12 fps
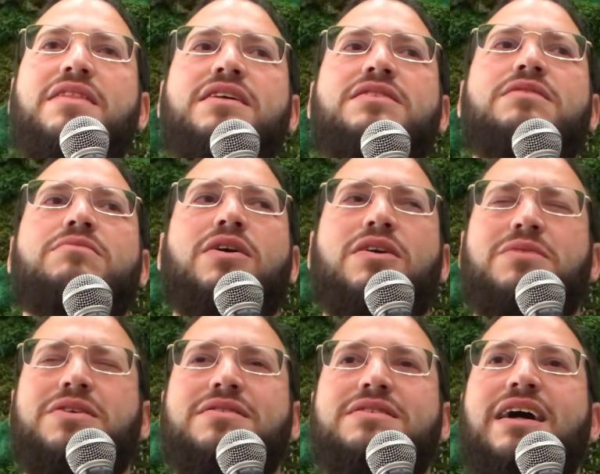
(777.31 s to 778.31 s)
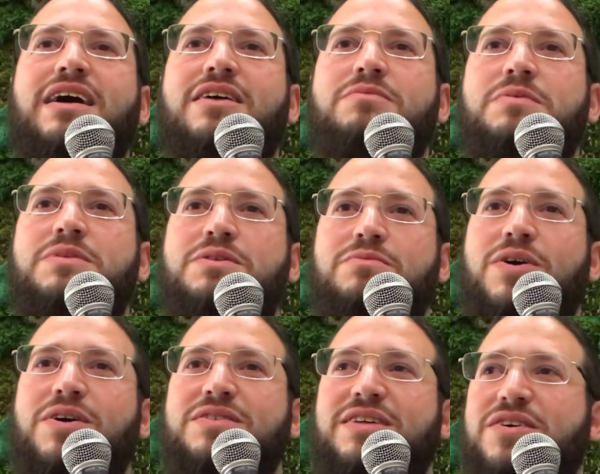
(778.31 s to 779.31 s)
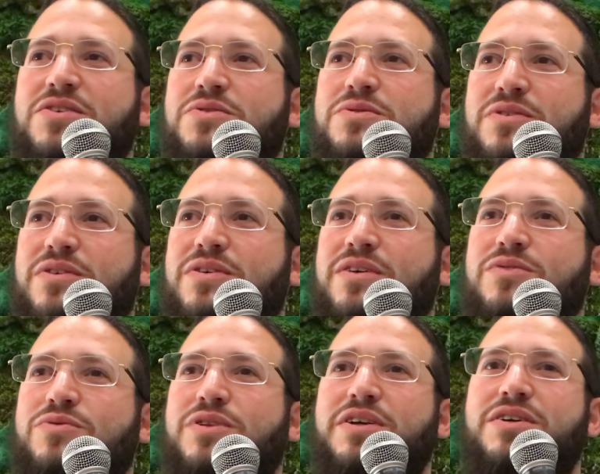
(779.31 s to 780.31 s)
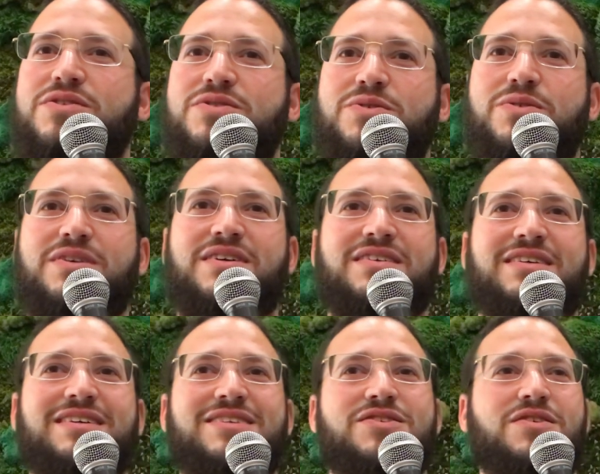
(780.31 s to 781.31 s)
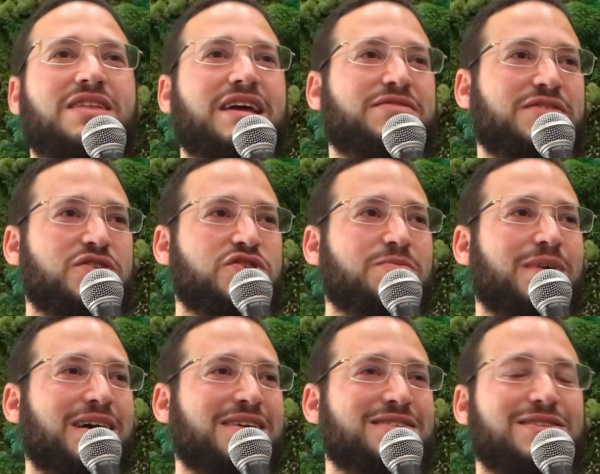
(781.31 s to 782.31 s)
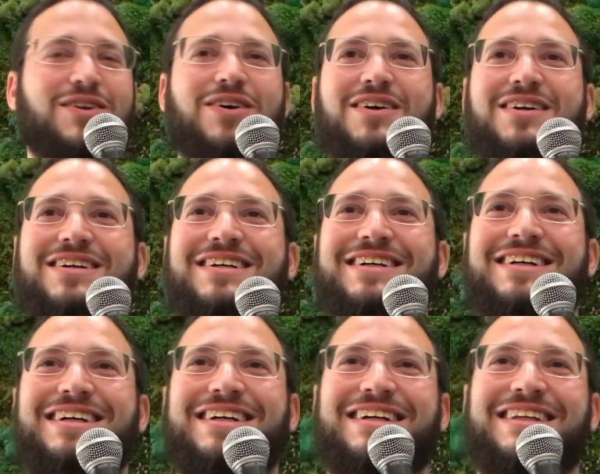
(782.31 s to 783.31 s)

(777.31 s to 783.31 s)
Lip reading: I think tomorrow, I'm a little tired, maybe tomorrow I'll tell you a really good story. So thankfully Shabbat is long.